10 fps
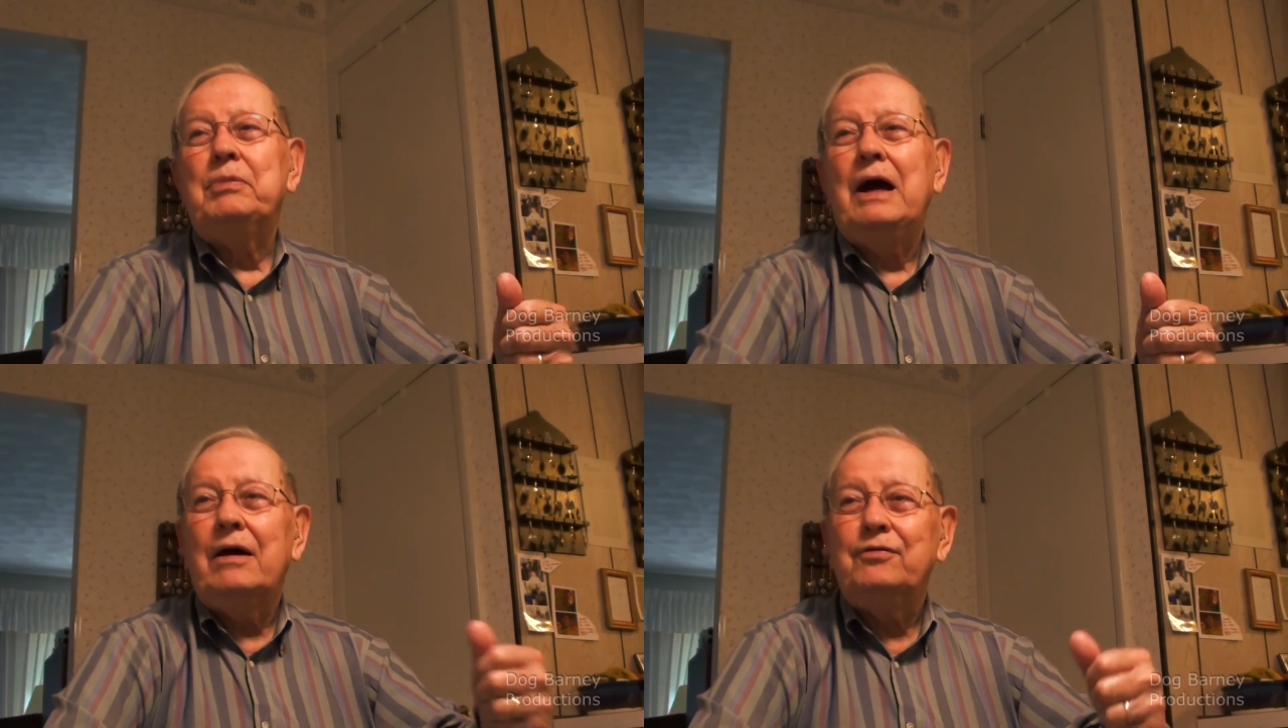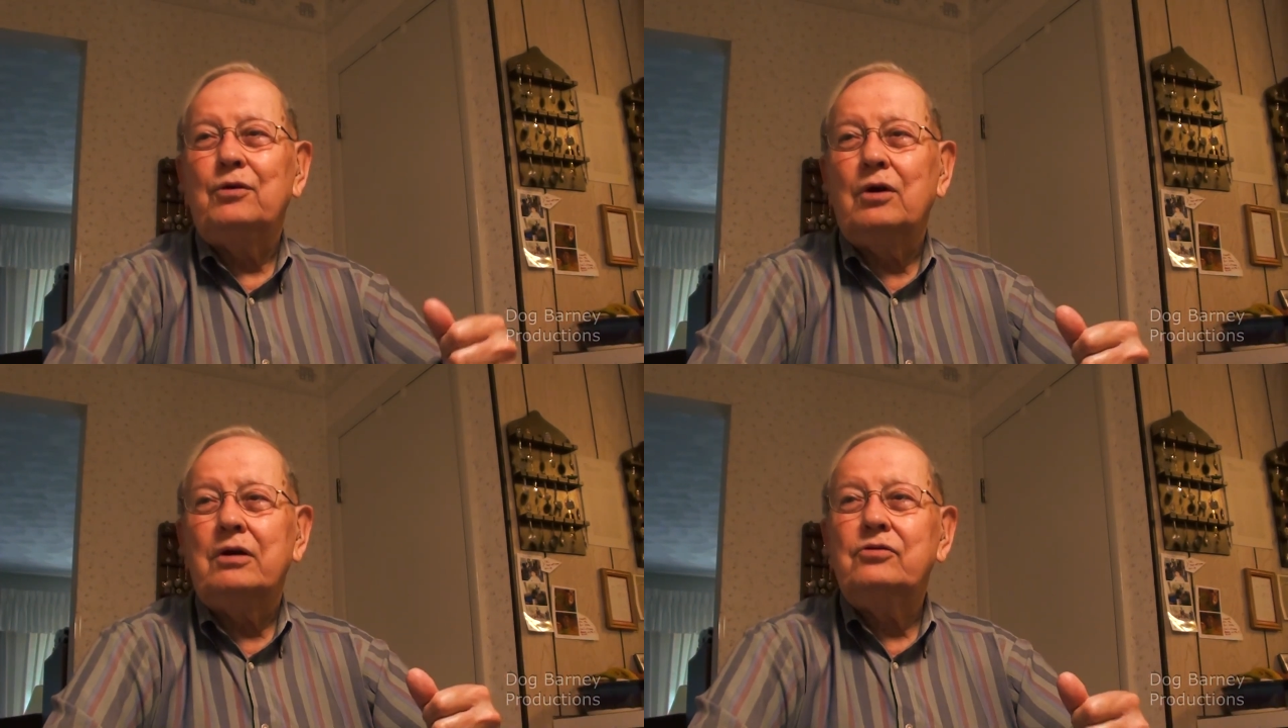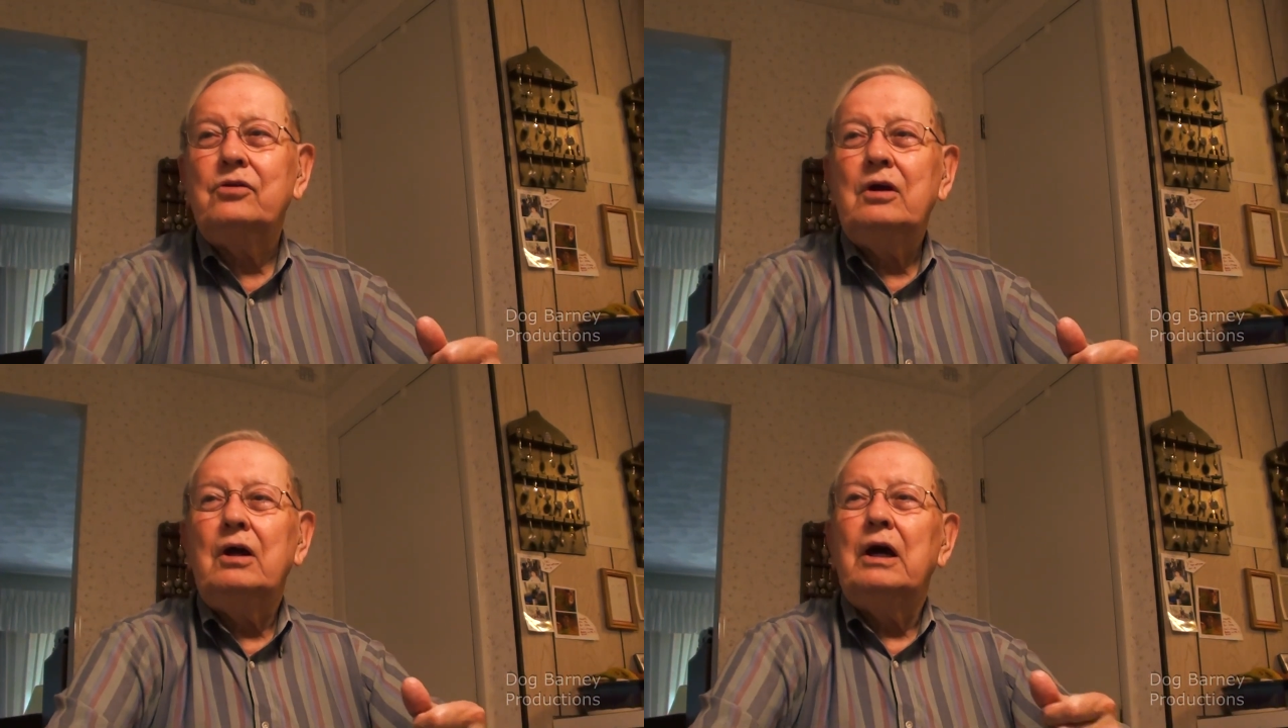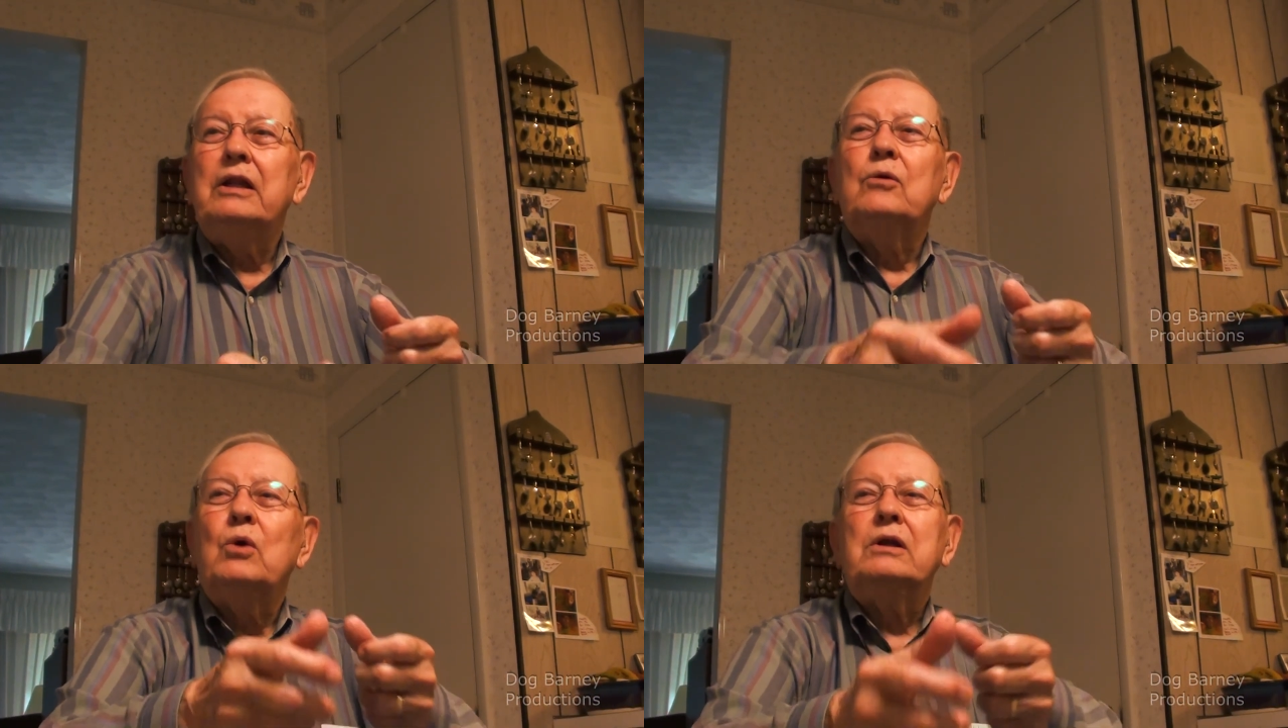after us, and
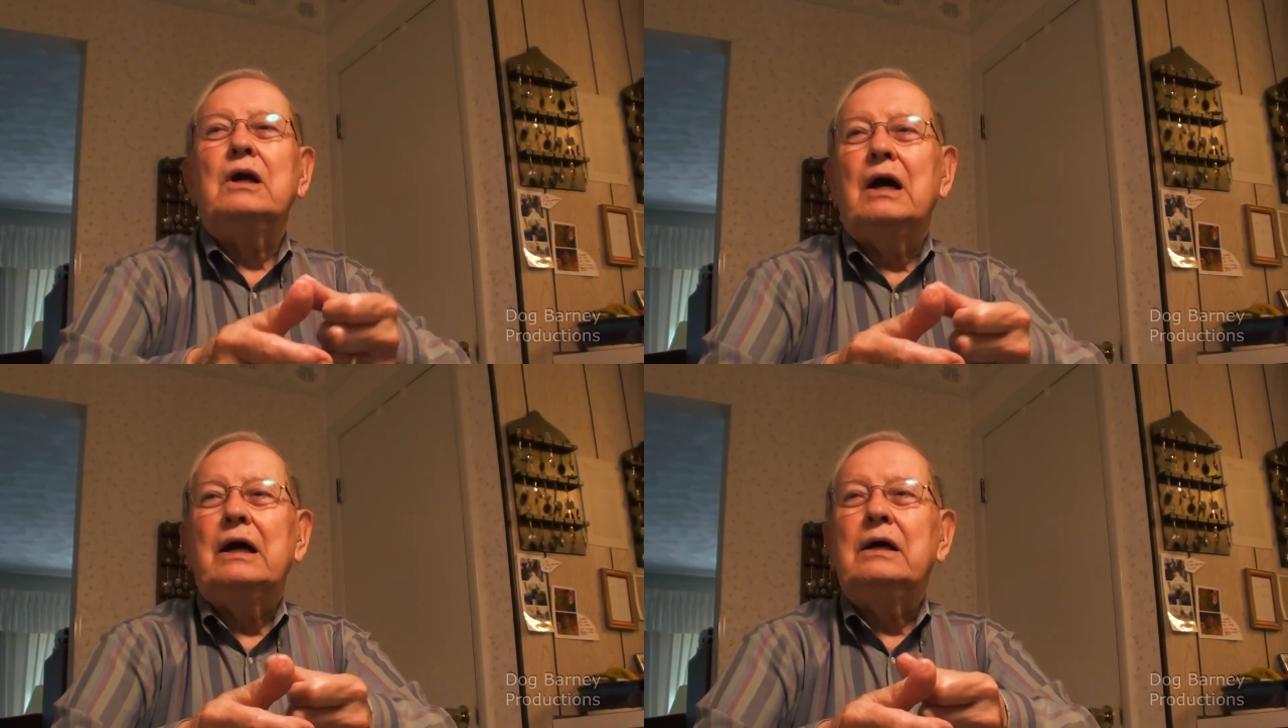the one guy